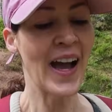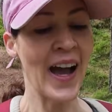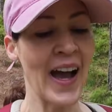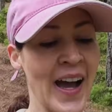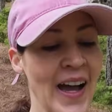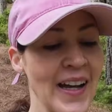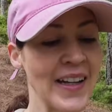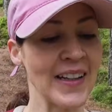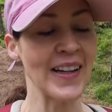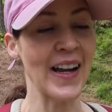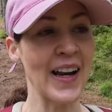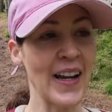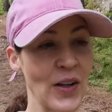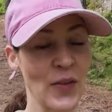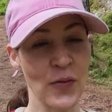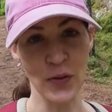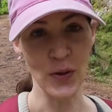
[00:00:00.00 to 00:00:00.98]
and I
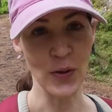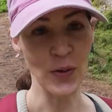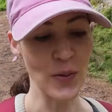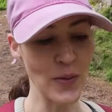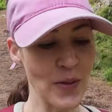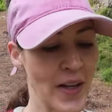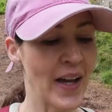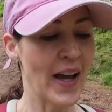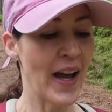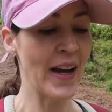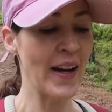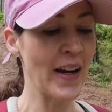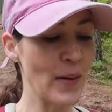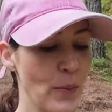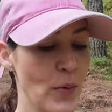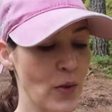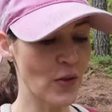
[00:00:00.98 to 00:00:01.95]
like food and
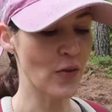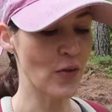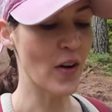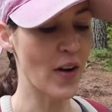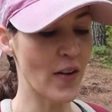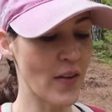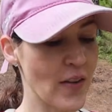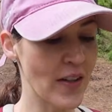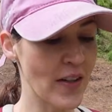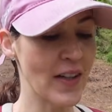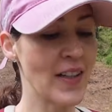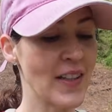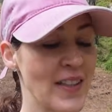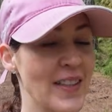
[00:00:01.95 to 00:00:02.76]
I'd much rather